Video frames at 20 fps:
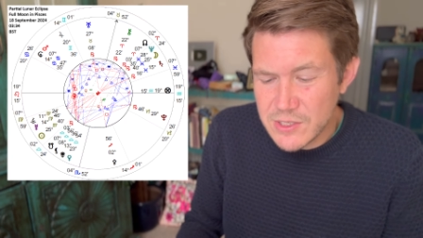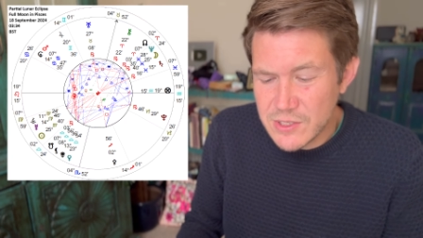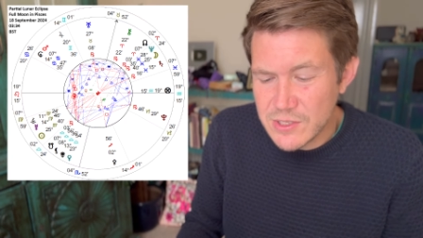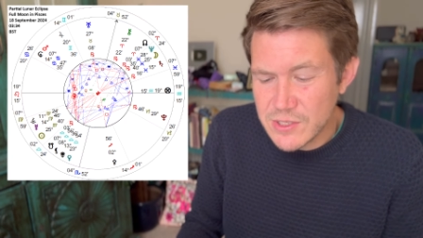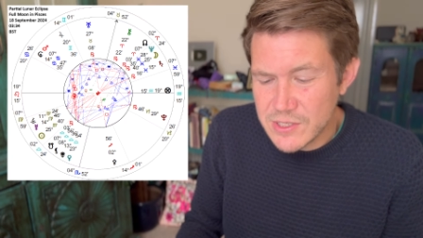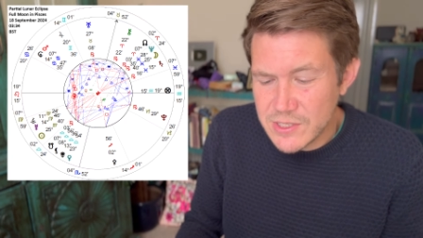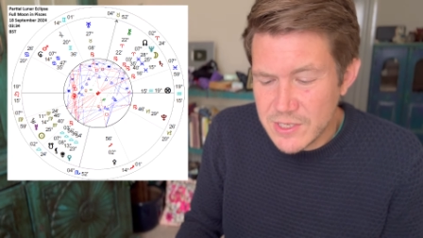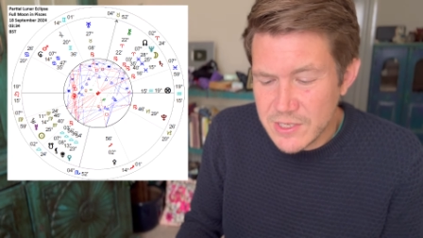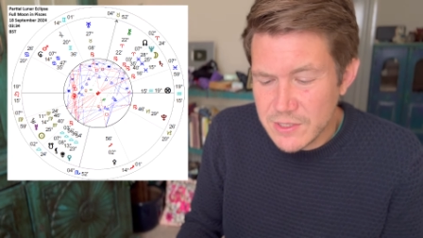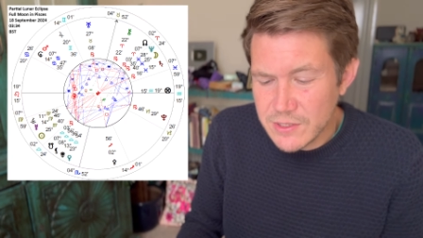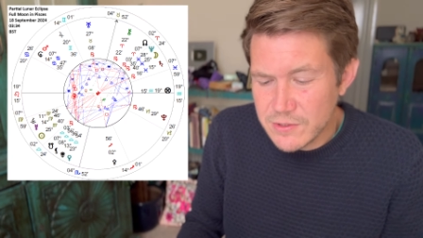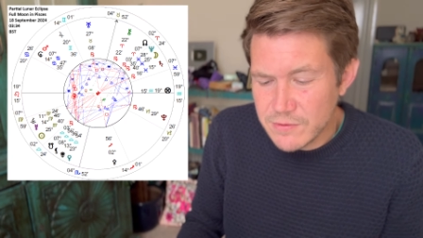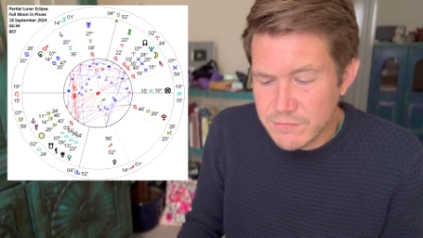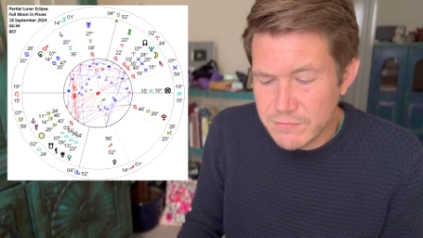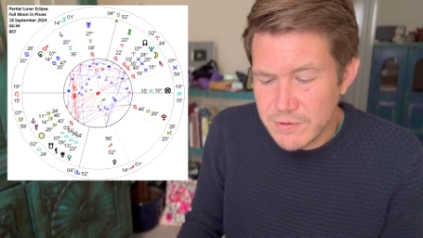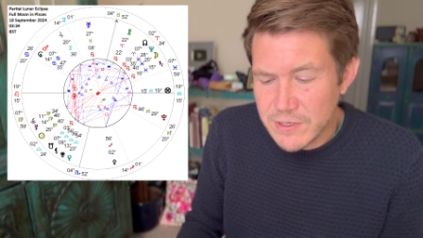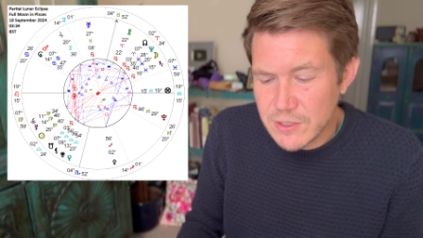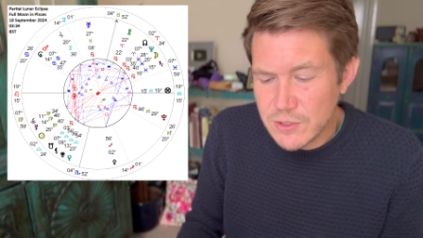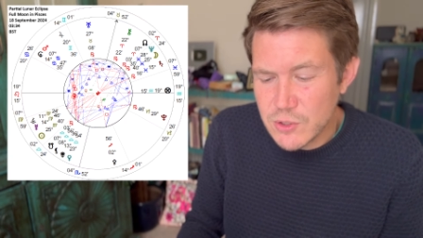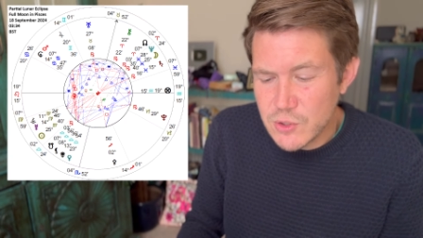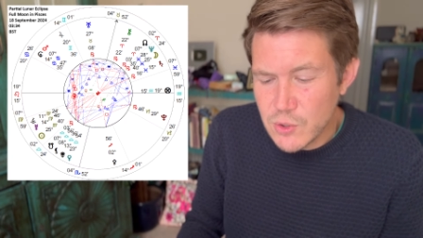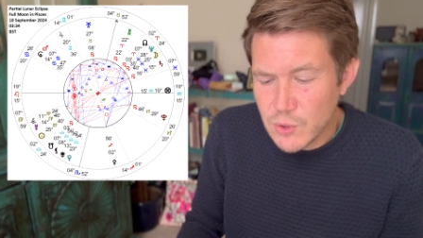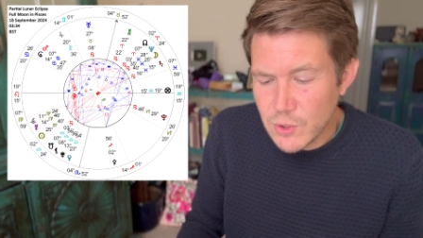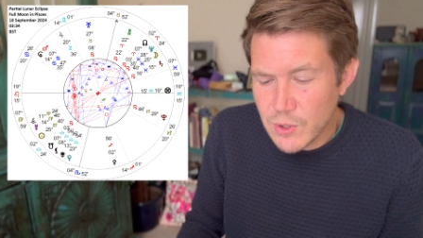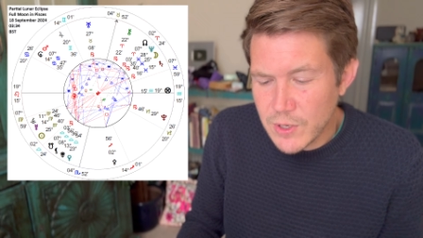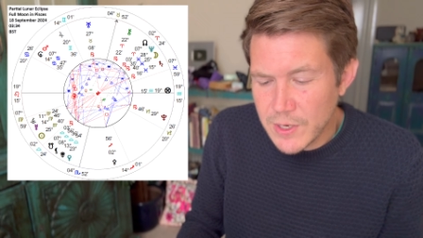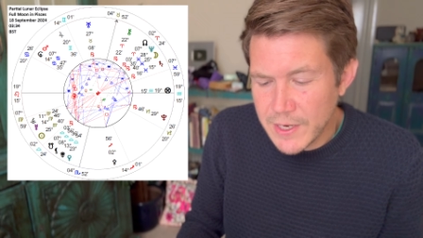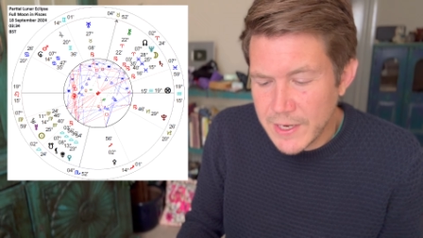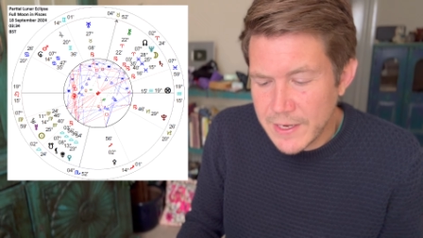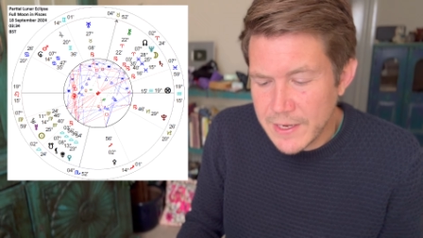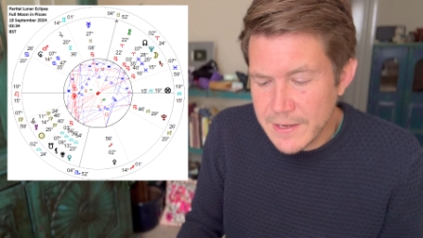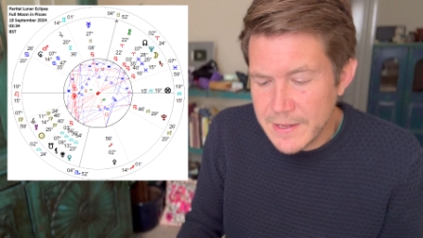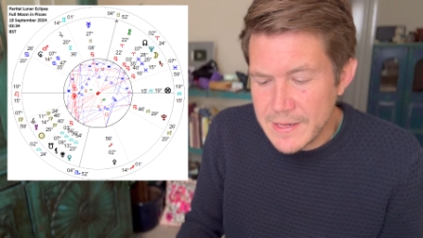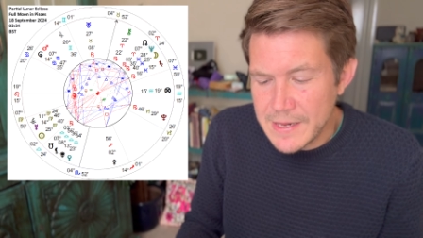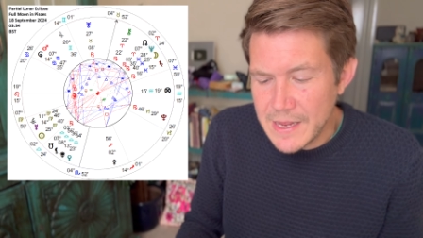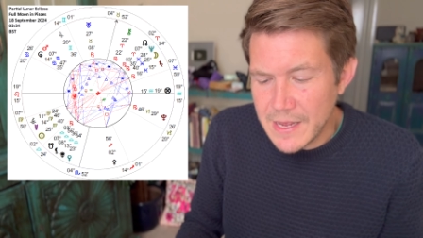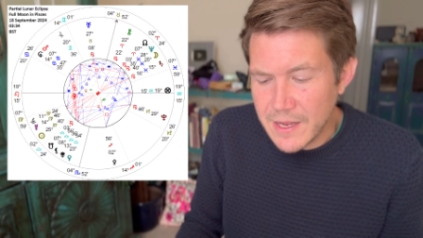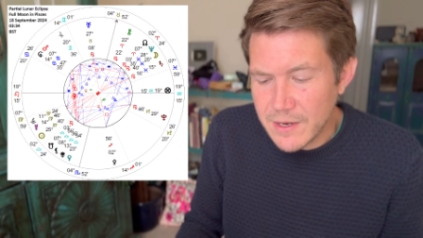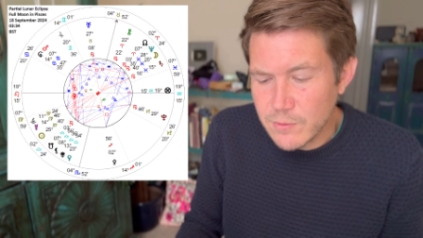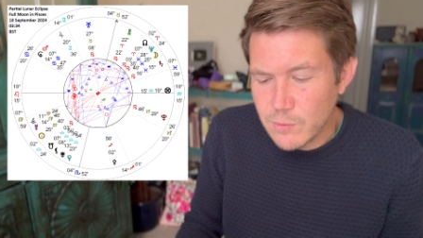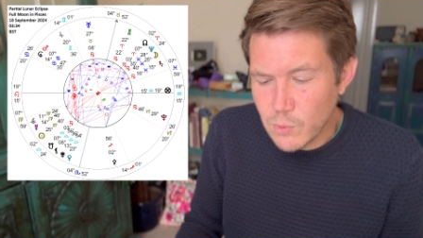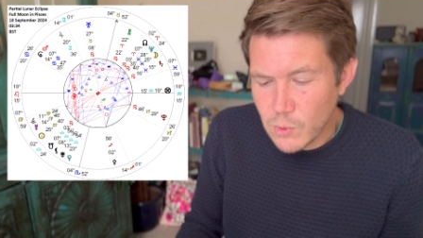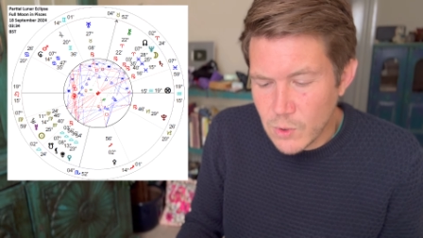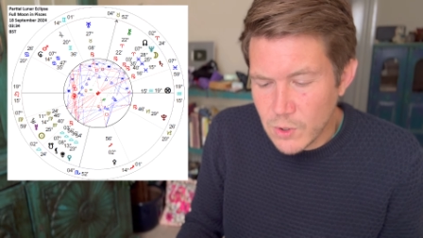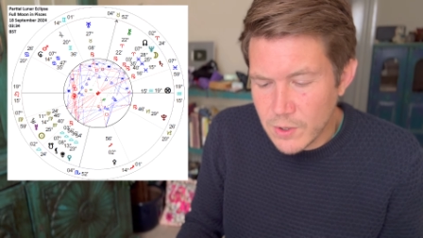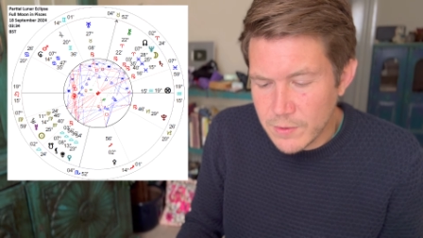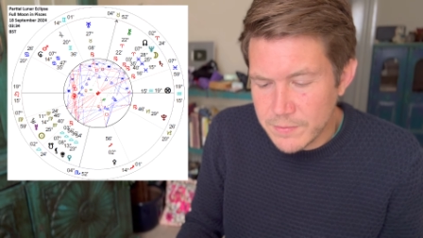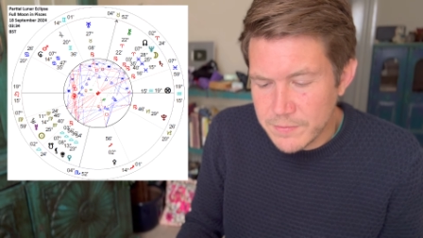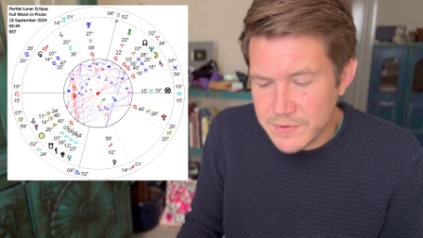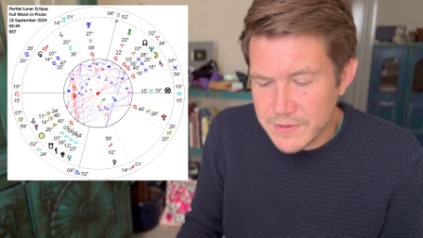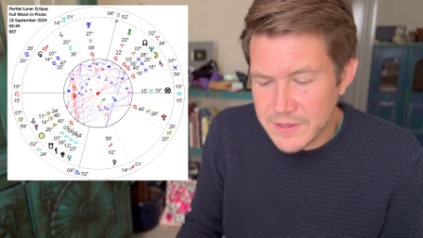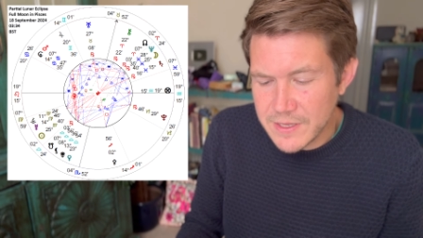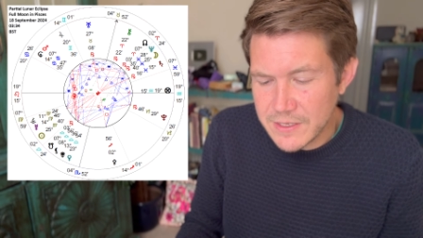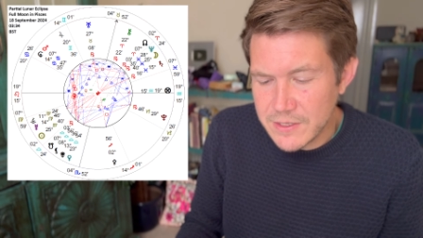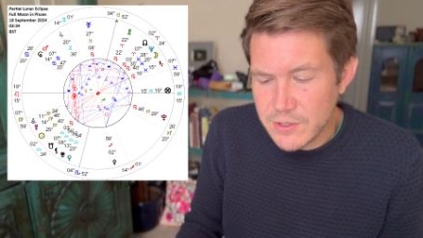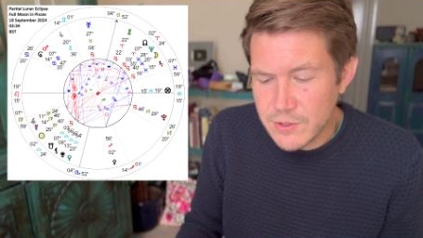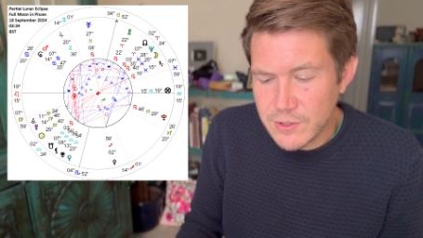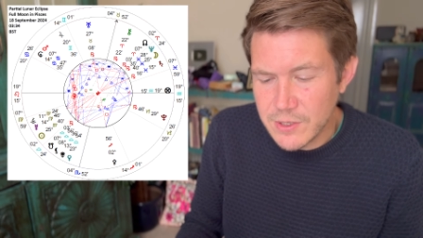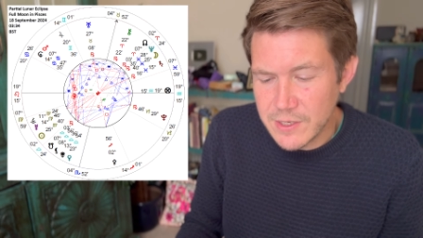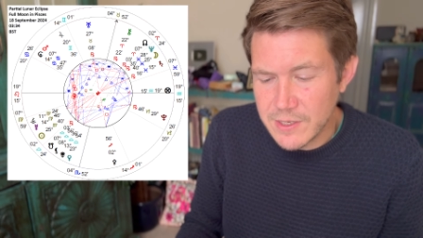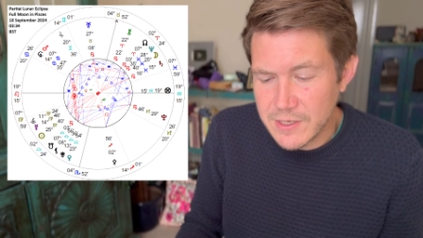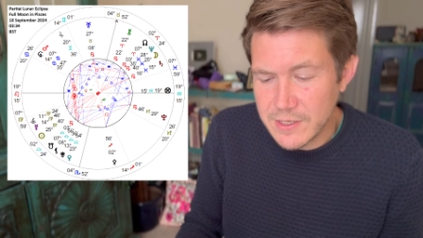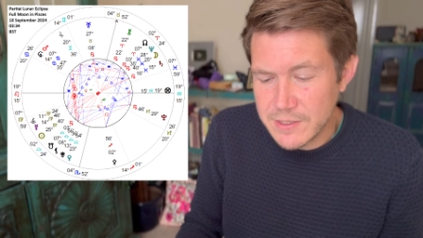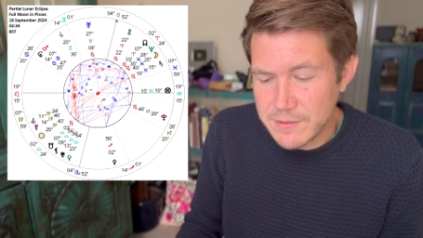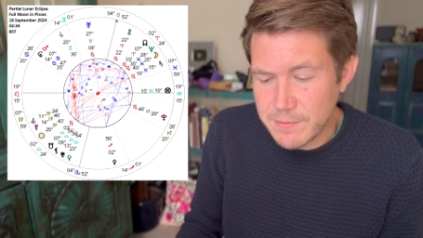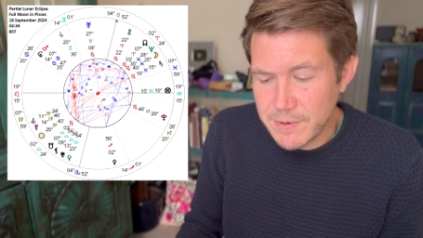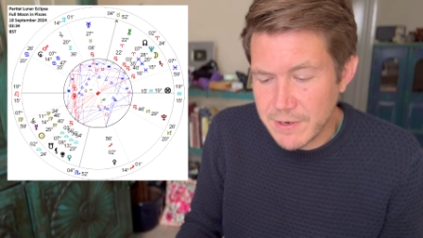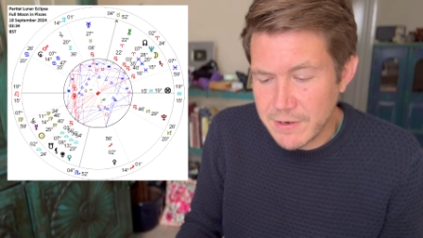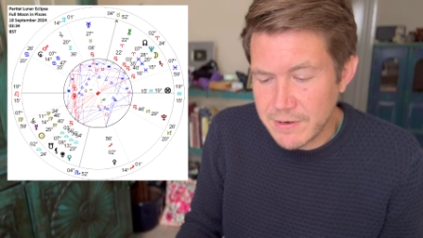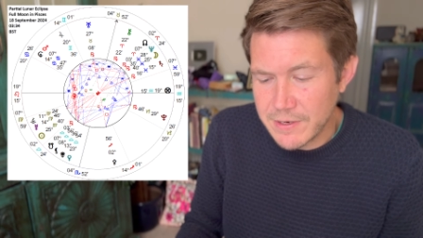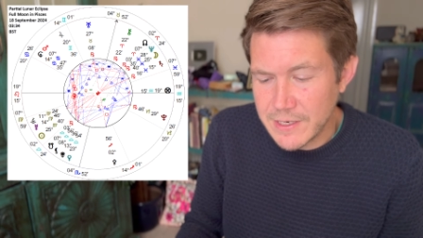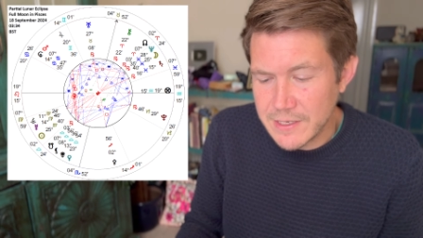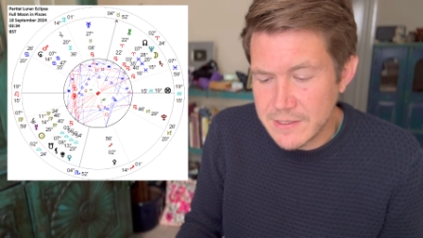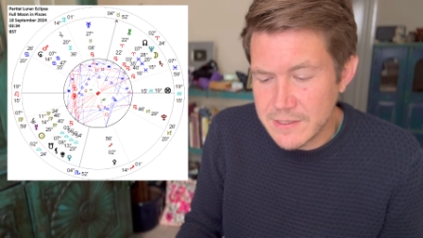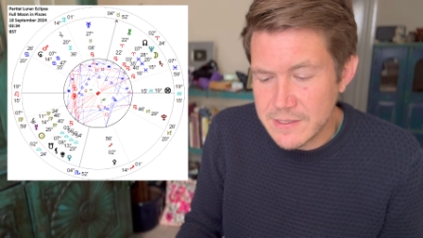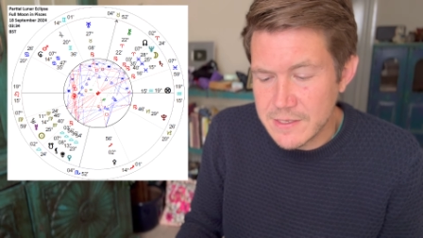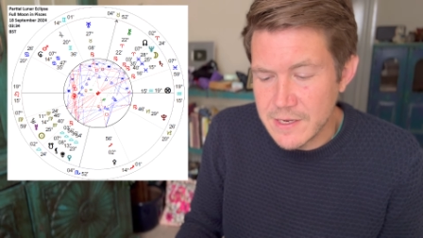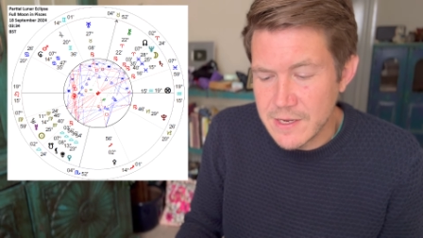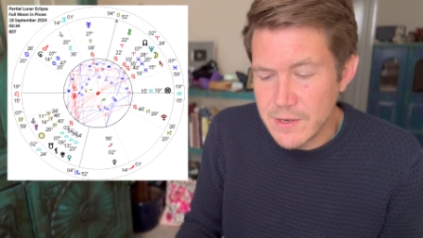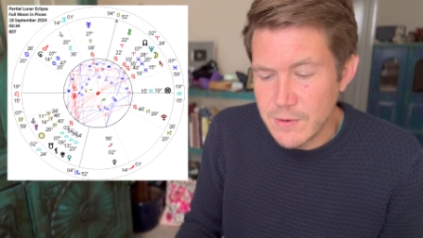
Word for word: still real joy and warmth that you can experience